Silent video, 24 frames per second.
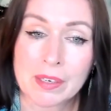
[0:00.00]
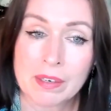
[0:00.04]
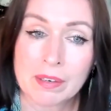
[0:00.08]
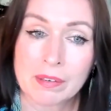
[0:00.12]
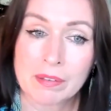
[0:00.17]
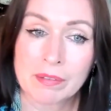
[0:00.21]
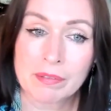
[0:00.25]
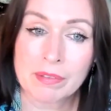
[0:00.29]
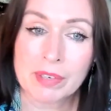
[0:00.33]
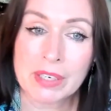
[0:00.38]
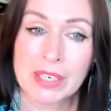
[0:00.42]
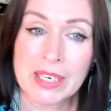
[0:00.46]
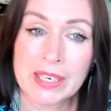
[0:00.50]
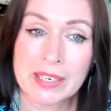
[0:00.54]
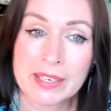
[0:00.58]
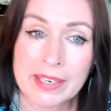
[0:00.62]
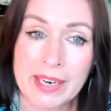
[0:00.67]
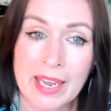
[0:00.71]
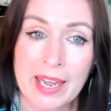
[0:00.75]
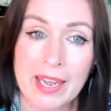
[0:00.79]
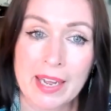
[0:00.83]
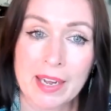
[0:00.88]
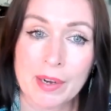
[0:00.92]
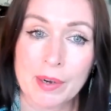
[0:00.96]
really
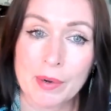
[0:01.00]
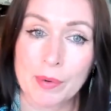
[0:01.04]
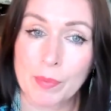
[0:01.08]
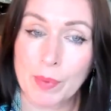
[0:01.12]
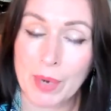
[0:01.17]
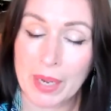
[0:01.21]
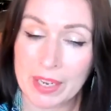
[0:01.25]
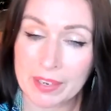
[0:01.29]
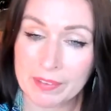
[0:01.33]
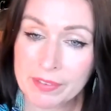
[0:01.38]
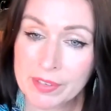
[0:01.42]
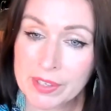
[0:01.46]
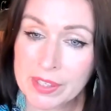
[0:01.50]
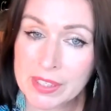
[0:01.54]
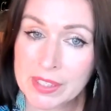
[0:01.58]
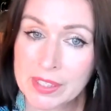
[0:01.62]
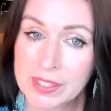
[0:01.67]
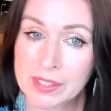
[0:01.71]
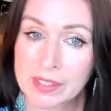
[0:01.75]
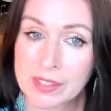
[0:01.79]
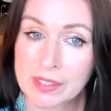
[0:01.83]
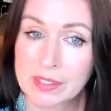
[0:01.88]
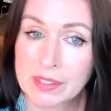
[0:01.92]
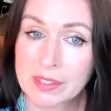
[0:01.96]
allow
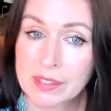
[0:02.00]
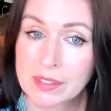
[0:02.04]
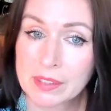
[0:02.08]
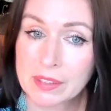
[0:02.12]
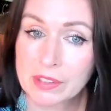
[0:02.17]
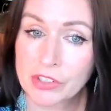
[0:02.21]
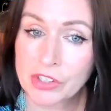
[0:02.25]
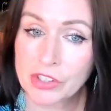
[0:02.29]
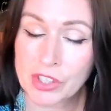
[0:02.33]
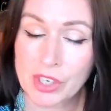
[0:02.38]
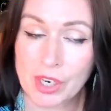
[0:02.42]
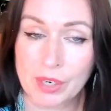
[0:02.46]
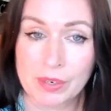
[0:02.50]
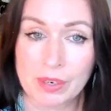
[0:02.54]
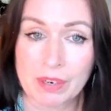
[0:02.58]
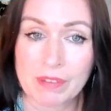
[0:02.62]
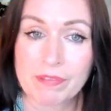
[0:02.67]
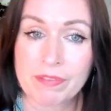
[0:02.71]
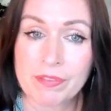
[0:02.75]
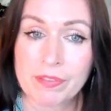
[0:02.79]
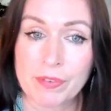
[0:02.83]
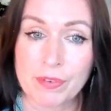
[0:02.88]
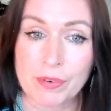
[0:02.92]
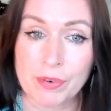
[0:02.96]
whatever's shown up
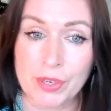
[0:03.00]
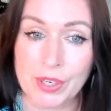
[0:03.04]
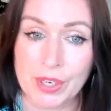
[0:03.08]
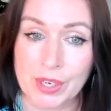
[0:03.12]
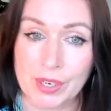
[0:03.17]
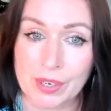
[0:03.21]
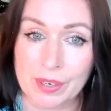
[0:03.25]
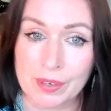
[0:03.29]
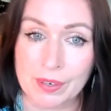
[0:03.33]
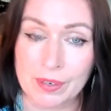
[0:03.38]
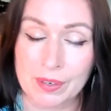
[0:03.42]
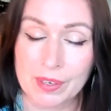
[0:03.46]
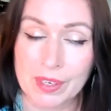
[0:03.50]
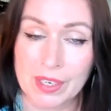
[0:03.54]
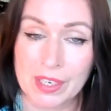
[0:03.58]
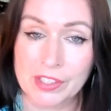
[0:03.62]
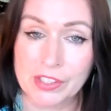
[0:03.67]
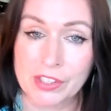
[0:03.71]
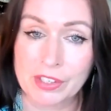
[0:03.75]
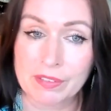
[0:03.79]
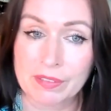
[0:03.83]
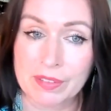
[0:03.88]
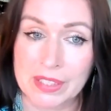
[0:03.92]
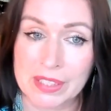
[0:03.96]
for you as
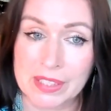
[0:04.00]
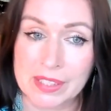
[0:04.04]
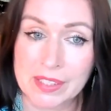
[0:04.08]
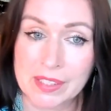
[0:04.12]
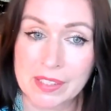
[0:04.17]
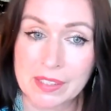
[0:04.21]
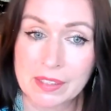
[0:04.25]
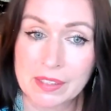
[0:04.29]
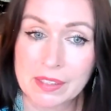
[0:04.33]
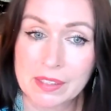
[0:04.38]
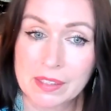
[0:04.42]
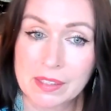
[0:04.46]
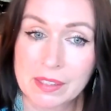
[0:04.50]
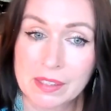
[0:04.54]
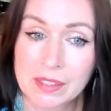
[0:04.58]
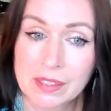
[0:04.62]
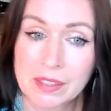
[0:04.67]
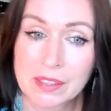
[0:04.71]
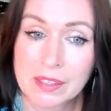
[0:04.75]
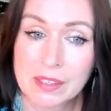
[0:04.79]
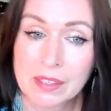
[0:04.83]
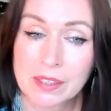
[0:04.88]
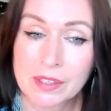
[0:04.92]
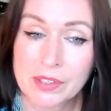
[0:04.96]
you've listened
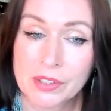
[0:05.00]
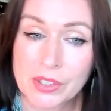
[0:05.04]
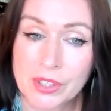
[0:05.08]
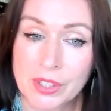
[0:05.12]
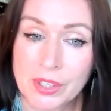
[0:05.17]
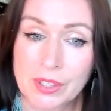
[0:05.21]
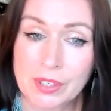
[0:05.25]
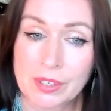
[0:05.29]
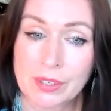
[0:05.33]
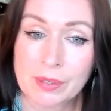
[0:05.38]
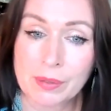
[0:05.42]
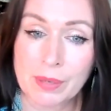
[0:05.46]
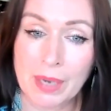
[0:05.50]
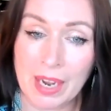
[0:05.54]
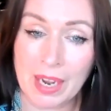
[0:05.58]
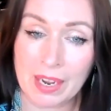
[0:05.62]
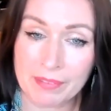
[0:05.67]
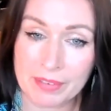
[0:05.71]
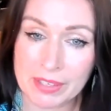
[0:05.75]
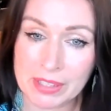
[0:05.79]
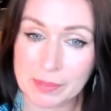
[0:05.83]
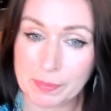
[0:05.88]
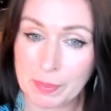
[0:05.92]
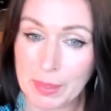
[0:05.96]
to have
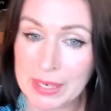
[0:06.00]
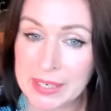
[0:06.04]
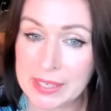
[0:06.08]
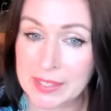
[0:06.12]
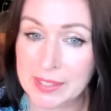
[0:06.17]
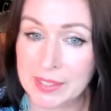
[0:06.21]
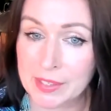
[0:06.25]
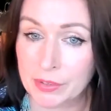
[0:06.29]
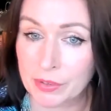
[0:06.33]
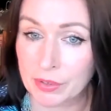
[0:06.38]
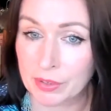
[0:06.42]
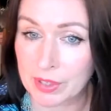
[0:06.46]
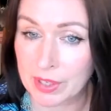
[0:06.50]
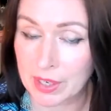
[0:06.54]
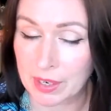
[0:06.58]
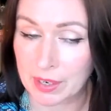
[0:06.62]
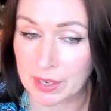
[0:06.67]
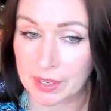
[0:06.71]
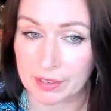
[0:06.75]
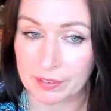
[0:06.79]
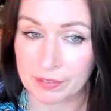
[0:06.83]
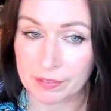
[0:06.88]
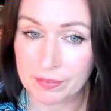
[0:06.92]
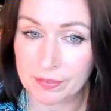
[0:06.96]
its place in your
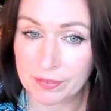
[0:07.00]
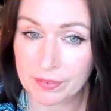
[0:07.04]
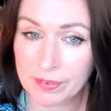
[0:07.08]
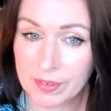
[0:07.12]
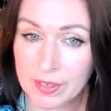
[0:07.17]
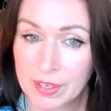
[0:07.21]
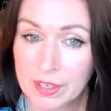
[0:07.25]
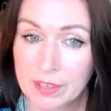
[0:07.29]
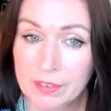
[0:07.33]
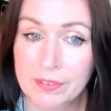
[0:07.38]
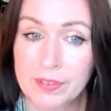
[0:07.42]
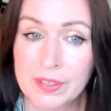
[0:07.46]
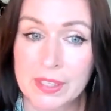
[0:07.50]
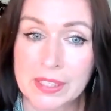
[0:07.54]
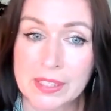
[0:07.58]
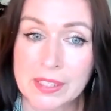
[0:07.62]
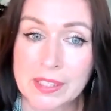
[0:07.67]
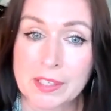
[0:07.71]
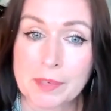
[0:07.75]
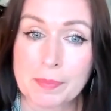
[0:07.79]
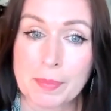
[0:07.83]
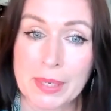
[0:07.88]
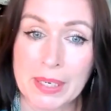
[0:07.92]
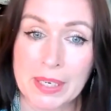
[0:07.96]
life, for this
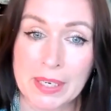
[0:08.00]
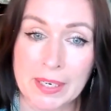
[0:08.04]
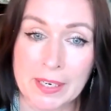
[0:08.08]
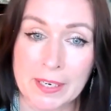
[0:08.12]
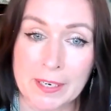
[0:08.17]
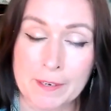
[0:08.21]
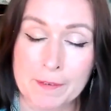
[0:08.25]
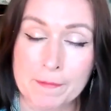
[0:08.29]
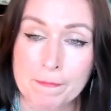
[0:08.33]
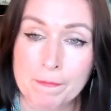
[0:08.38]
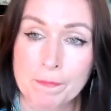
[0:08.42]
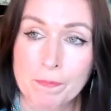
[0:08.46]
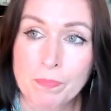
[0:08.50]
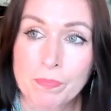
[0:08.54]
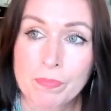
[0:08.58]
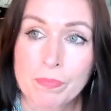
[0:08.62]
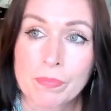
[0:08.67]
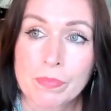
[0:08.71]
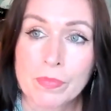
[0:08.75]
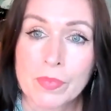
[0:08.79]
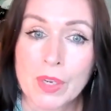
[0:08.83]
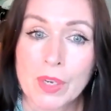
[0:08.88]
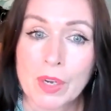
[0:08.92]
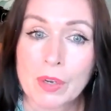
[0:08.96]
to be
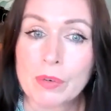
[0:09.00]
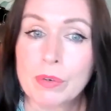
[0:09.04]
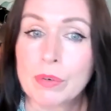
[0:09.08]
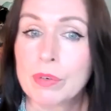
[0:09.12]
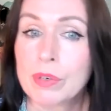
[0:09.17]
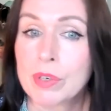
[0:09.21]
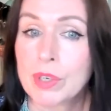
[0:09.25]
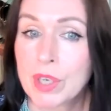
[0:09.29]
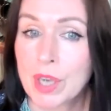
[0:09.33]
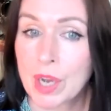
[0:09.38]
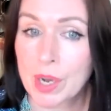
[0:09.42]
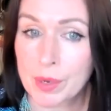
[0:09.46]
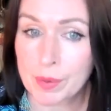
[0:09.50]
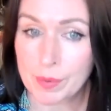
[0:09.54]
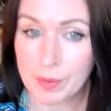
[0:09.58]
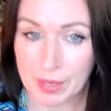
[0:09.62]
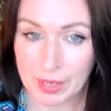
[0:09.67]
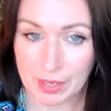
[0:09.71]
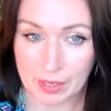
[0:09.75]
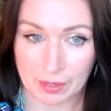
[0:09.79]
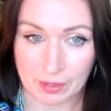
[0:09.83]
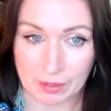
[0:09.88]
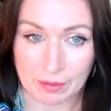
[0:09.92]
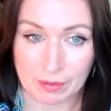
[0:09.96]
an
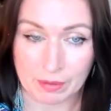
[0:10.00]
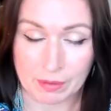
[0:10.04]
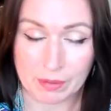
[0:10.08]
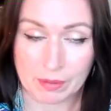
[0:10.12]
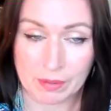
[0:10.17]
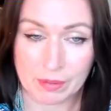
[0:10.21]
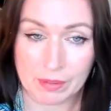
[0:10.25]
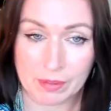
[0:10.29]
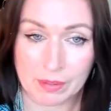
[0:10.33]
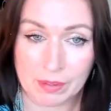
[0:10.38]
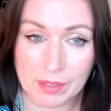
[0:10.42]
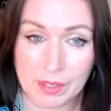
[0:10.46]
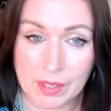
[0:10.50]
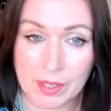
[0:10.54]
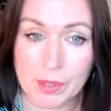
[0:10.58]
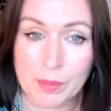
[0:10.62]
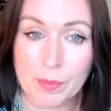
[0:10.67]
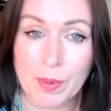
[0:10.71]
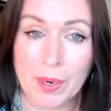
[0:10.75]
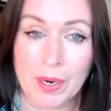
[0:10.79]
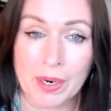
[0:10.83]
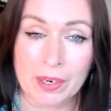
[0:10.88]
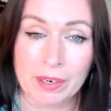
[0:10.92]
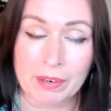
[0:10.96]
ongoing
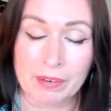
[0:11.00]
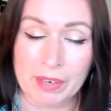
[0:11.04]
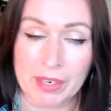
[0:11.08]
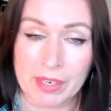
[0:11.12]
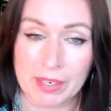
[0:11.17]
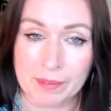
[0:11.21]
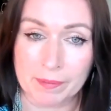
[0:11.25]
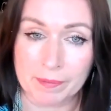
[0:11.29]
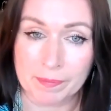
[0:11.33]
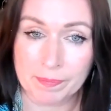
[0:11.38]
inquiry,